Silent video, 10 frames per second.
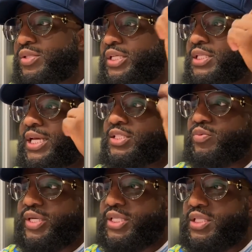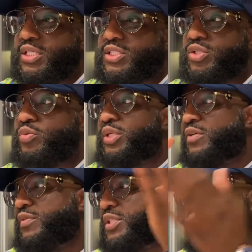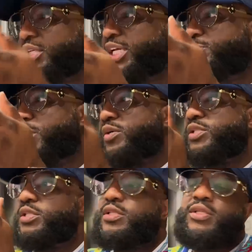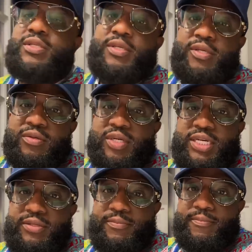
you didn't like the way it looked, so you went over into the next person, right?